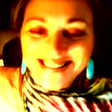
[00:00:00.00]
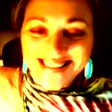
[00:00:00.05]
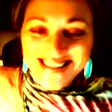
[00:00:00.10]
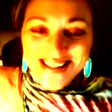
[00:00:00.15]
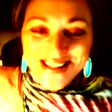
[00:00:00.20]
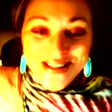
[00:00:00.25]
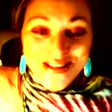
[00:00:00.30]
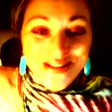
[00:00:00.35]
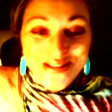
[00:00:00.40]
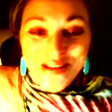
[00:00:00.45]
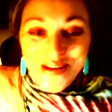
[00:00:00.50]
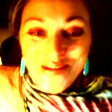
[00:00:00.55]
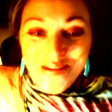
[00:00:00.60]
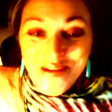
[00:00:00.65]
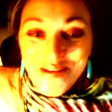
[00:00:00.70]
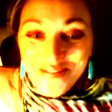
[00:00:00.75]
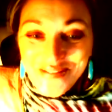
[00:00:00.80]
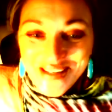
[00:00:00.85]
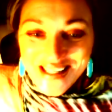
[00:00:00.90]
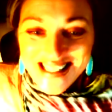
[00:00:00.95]

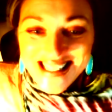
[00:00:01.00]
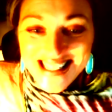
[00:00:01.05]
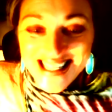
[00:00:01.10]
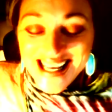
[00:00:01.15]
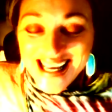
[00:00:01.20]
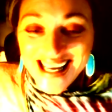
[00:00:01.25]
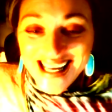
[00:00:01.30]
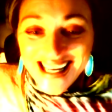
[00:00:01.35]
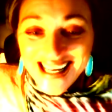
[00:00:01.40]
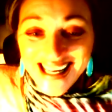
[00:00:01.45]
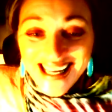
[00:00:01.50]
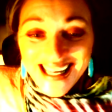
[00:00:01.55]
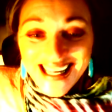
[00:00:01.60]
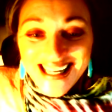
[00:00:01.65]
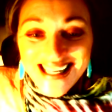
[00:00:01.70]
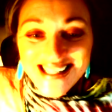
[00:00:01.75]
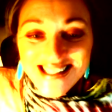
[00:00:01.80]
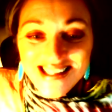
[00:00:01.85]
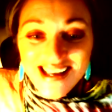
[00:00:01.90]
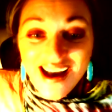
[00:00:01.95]
service
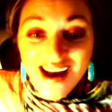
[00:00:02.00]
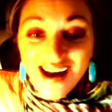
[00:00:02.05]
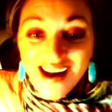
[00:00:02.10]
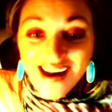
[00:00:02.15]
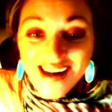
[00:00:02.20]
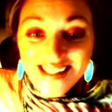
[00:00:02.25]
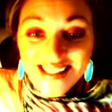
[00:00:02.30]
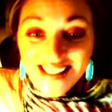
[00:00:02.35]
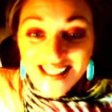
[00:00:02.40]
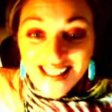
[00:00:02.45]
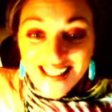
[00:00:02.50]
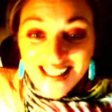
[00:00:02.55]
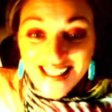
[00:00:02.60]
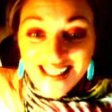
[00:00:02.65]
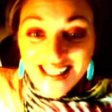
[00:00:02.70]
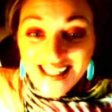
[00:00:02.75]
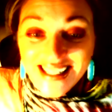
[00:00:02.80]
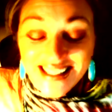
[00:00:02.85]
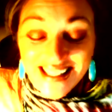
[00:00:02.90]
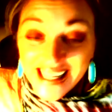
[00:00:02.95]
is
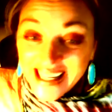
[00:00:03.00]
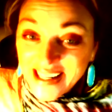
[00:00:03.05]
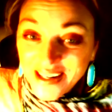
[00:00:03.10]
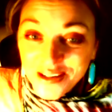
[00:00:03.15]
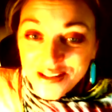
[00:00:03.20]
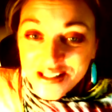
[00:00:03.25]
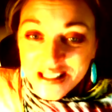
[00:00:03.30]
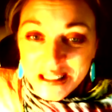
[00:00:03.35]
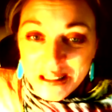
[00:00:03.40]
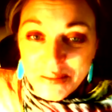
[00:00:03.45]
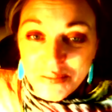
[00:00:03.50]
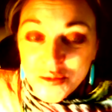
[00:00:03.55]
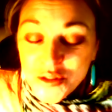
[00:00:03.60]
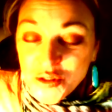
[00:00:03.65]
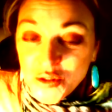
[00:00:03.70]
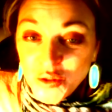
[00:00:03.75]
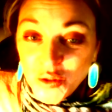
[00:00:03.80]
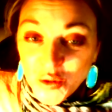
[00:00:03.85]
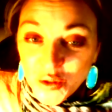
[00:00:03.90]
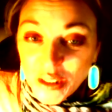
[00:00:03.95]
hardly, they don't seem
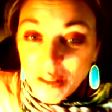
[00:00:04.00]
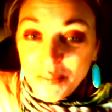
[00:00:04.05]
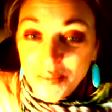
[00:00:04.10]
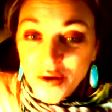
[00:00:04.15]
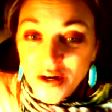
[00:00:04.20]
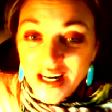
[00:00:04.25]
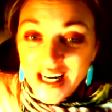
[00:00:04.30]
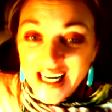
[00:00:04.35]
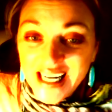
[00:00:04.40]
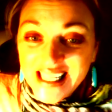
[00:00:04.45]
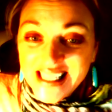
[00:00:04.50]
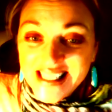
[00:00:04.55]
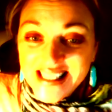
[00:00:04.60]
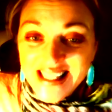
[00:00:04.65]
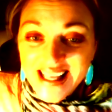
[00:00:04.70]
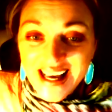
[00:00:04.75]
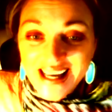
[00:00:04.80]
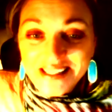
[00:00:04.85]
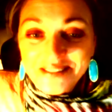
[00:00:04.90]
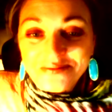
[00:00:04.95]
to look upon it as
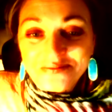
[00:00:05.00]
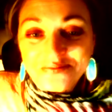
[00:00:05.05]
that.